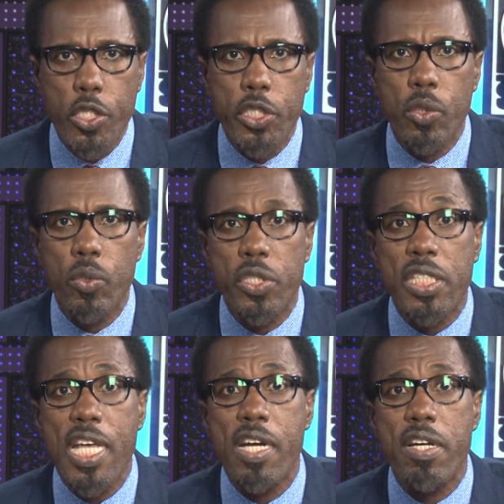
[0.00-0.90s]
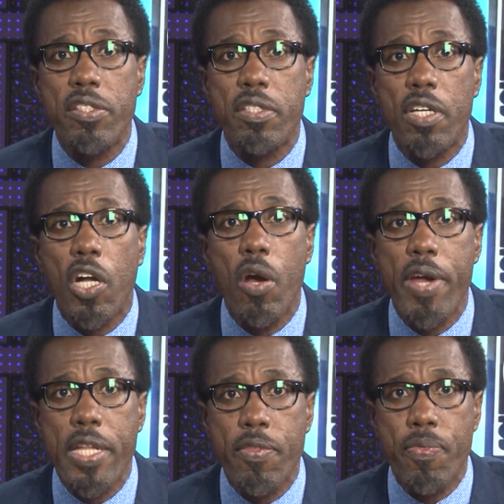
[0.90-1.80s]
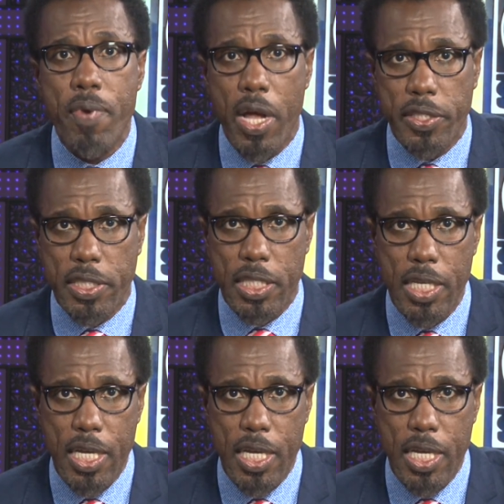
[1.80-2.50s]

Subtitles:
You singer's current thrust.